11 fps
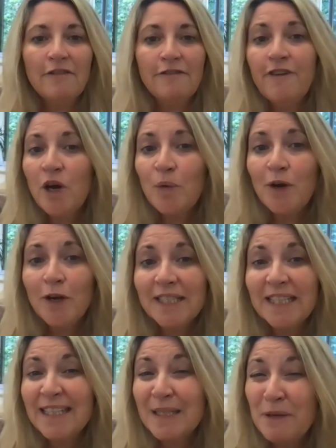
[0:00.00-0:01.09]

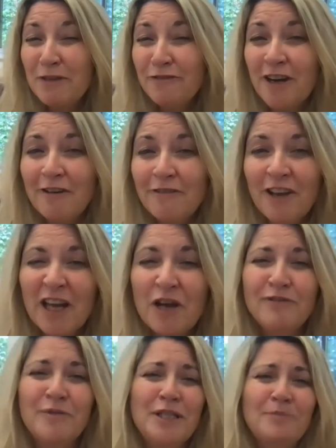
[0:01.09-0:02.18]
Fireworks and a Spitfire
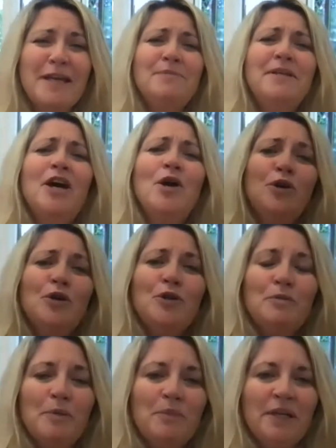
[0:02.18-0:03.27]
flyover, which makes me go
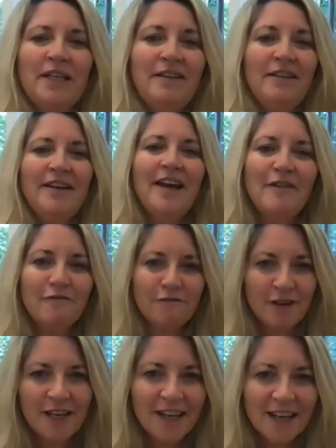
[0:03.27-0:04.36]
goosebumpy
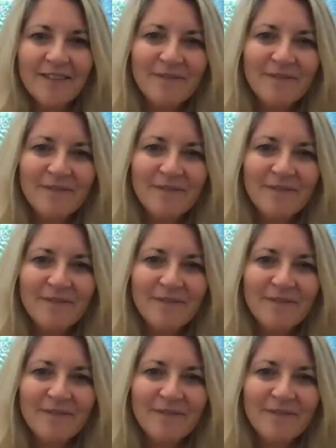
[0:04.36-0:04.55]
every year.